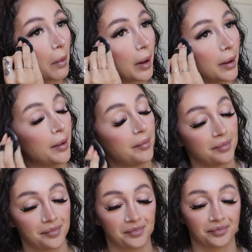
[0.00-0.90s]

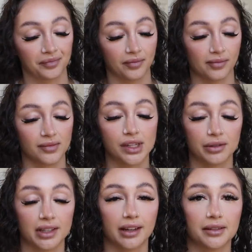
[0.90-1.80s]
um, she
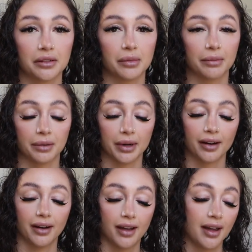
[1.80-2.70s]
was like a little mama
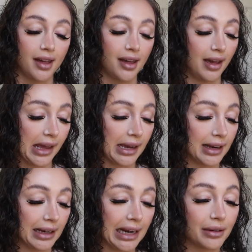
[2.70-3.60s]
bear.
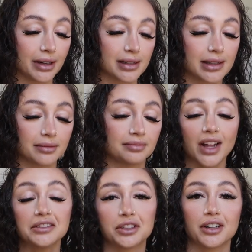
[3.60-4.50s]
And anyways,
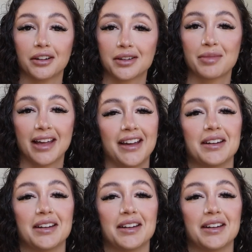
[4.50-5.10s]
that turned out to be